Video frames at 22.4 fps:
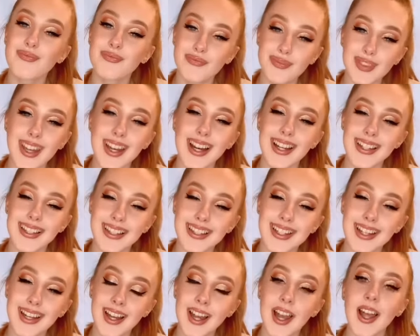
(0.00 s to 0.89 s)
I need
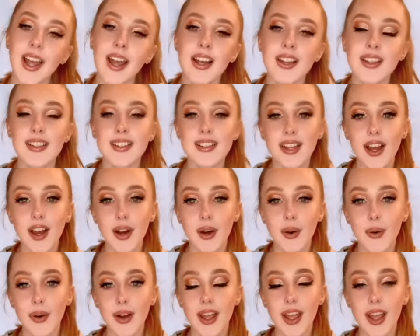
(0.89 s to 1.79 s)
it. So
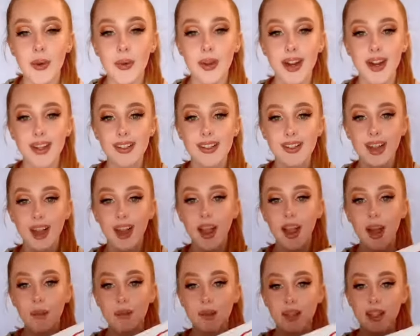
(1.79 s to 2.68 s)
here we are today.
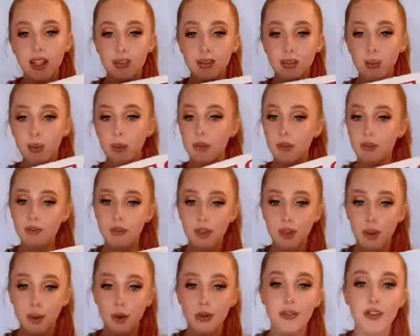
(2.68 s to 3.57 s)
I'm going to give you a review
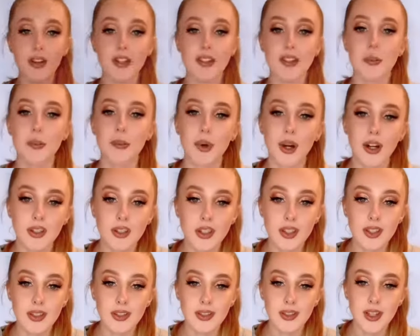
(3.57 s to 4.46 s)
of first
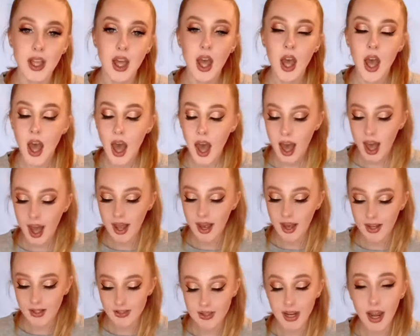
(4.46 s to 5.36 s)
impressions
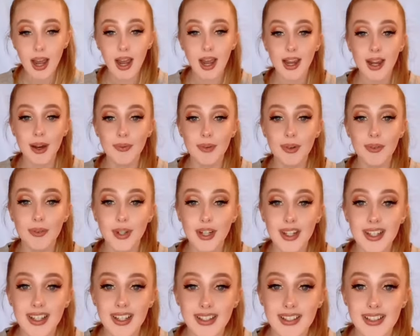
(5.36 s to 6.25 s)
and I am really
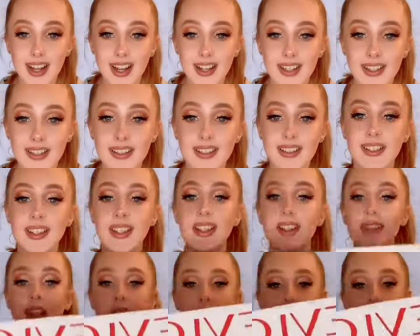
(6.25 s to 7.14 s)
excited to see
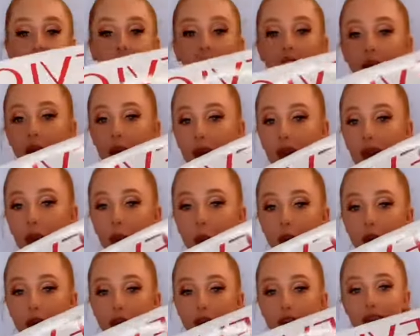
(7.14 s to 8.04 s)
exactly how this
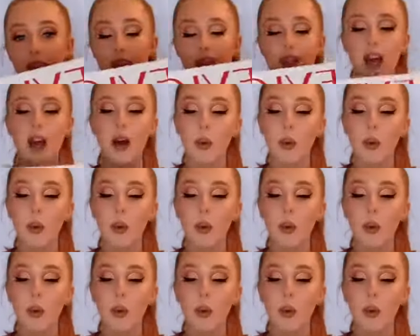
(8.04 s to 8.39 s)
works. Now